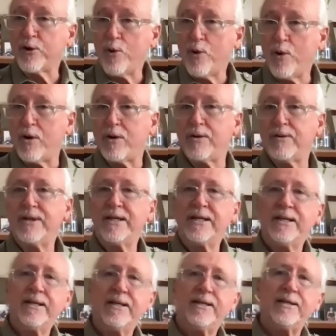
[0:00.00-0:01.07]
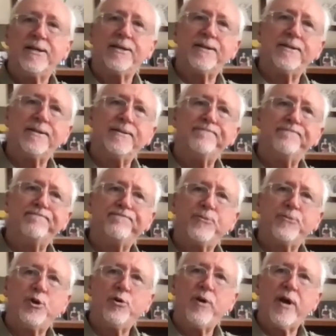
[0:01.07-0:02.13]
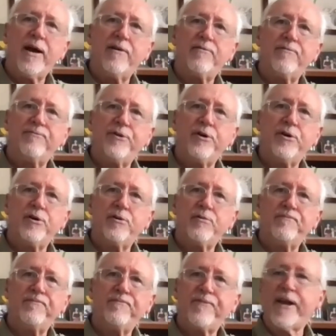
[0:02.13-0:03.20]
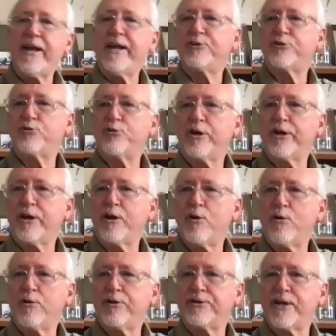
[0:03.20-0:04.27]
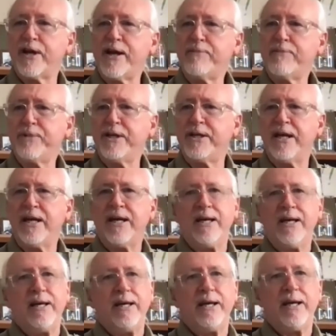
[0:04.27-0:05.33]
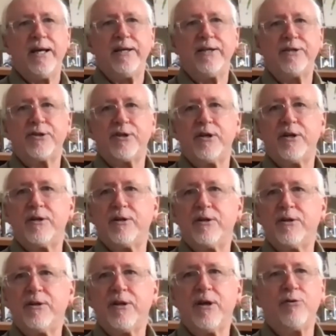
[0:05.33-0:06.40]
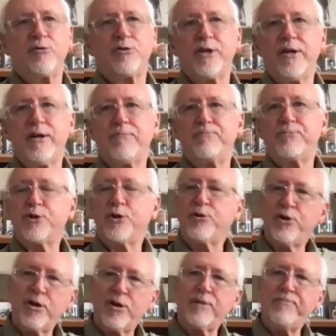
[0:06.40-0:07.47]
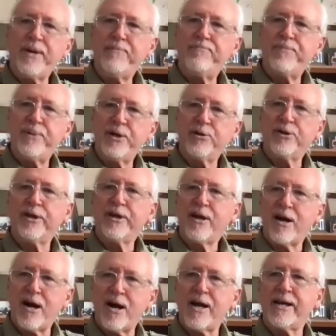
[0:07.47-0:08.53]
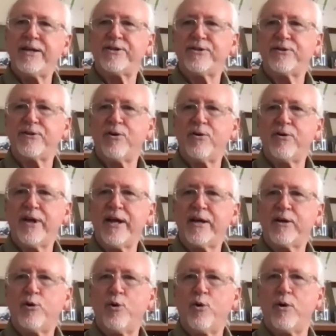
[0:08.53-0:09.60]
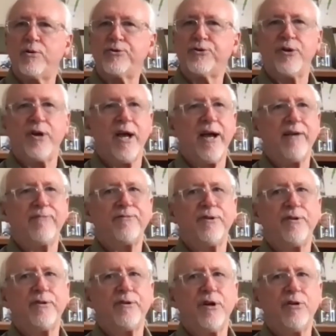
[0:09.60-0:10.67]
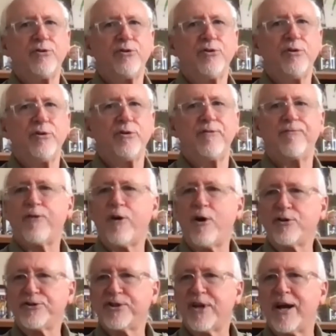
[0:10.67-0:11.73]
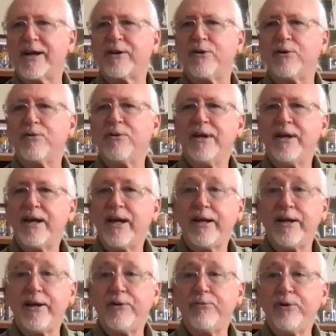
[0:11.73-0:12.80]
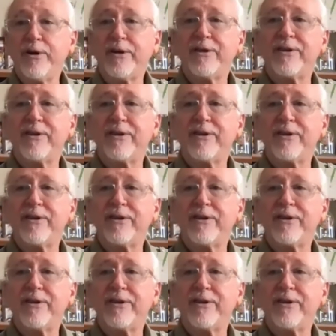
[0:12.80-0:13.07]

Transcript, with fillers: coil. Uh, you have the fans running all the time and, and it's a low temp. So you're going to be building ice on that coil. So you have to go through a defrost cycle and get rid of